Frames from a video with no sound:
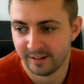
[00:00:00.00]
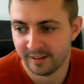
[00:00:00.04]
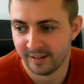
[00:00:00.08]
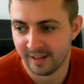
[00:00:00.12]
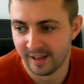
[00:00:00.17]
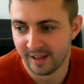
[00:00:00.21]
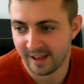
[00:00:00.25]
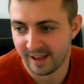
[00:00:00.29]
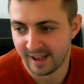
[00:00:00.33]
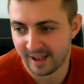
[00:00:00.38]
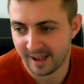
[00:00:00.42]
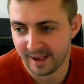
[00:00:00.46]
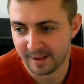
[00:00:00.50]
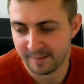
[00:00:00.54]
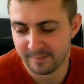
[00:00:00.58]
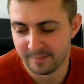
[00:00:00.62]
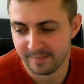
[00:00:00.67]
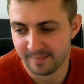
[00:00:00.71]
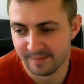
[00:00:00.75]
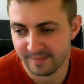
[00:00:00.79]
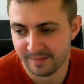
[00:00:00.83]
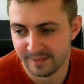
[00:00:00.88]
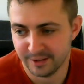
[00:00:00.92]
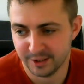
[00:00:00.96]

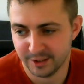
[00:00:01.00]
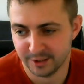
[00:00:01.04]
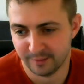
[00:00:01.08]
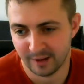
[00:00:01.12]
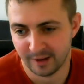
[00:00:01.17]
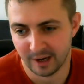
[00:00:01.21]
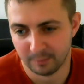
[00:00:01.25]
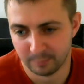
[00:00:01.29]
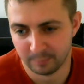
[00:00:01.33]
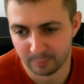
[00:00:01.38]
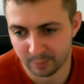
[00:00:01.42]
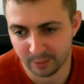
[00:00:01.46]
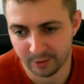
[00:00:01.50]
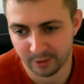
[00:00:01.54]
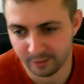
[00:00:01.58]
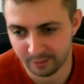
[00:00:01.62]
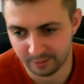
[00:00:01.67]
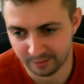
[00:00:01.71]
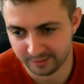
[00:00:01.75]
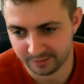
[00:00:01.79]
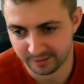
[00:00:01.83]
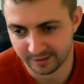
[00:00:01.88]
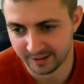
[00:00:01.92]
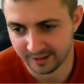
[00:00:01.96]
the developed
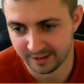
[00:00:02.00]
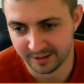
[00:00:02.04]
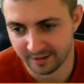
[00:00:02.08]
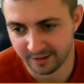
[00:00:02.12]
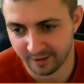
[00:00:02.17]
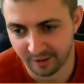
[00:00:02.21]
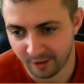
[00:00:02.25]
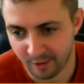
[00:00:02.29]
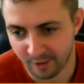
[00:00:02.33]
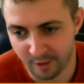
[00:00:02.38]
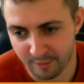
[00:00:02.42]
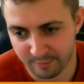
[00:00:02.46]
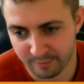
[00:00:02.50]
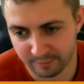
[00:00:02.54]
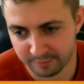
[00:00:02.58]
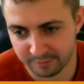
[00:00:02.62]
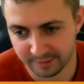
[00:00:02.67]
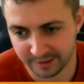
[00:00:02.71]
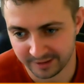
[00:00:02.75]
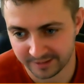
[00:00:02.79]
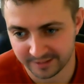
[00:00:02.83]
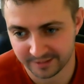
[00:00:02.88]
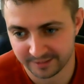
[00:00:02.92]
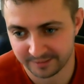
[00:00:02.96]
world and half of
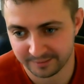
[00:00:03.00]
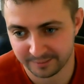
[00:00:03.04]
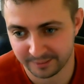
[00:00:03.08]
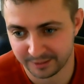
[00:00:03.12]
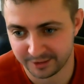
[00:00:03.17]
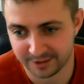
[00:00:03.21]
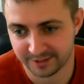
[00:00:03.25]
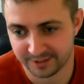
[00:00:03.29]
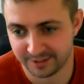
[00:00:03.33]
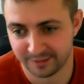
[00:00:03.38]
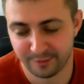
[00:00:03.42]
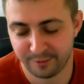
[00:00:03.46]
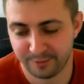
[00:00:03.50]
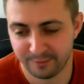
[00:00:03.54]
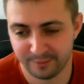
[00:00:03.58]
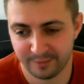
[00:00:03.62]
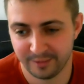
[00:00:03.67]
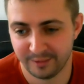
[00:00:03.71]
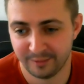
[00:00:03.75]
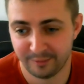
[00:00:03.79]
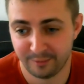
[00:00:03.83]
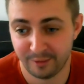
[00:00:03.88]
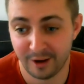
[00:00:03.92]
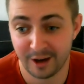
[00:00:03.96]
it, which is a
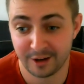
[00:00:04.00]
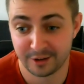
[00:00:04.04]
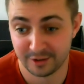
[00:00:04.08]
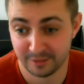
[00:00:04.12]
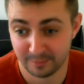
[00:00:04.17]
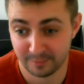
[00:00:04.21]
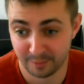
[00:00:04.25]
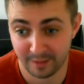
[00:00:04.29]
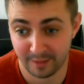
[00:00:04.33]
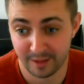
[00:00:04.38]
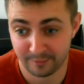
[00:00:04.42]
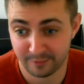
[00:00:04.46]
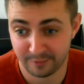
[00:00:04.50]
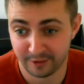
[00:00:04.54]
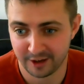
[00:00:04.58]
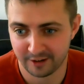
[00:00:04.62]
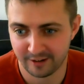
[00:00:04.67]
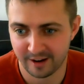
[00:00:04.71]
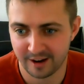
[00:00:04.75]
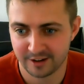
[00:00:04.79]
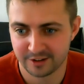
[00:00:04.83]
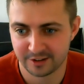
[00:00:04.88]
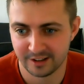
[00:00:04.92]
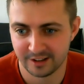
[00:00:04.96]
fraction of what that figure
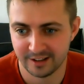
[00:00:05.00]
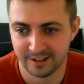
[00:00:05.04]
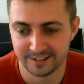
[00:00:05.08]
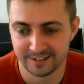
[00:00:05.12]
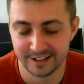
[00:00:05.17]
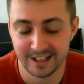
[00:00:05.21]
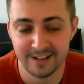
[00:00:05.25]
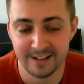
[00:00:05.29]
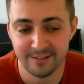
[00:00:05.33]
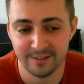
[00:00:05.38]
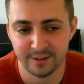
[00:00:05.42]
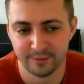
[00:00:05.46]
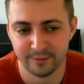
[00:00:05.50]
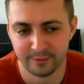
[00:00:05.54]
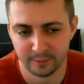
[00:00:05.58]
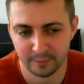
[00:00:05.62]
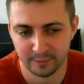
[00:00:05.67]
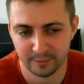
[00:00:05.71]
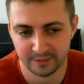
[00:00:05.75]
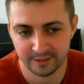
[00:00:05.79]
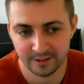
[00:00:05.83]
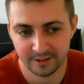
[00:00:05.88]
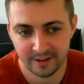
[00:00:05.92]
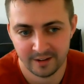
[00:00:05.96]
actually is, even if it
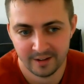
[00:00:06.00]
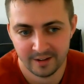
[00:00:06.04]
was